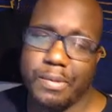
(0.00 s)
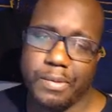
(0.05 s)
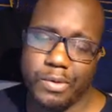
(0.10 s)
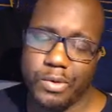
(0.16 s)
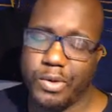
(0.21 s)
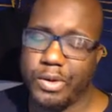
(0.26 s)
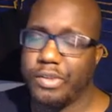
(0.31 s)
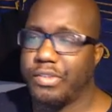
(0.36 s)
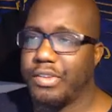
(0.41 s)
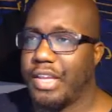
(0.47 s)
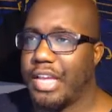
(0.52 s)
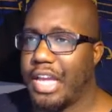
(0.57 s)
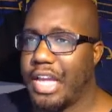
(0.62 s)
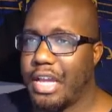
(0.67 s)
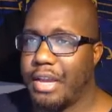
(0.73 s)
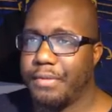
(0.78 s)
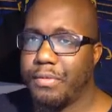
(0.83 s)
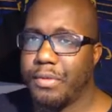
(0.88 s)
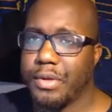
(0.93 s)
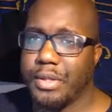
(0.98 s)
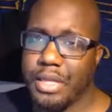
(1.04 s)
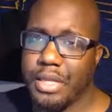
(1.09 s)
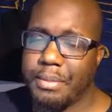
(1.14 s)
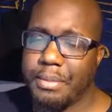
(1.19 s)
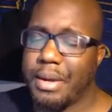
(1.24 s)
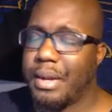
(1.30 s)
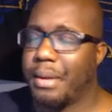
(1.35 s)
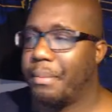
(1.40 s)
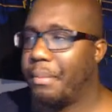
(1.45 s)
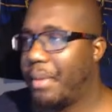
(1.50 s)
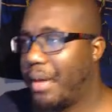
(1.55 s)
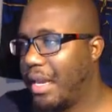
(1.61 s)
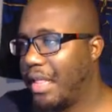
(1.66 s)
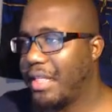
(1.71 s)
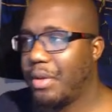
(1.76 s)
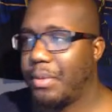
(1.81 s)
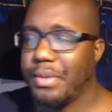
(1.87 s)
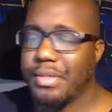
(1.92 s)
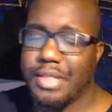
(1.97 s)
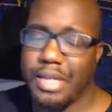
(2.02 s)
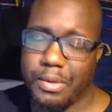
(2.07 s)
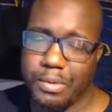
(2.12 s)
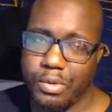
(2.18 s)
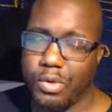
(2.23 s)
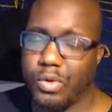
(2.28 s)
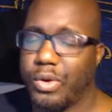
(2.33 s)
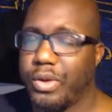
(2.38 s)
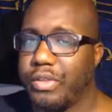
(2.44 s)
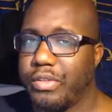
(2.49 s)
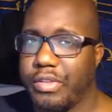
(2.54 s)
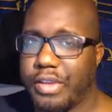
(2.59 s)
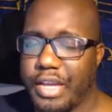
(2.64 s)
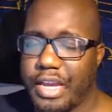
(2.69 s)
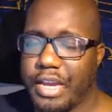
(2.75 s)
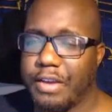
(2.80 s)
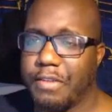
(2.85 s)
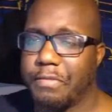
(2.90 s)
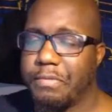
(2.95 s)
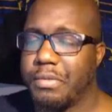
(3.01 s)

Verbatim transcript: we're going to have or the amount of money that we thought we were going to have.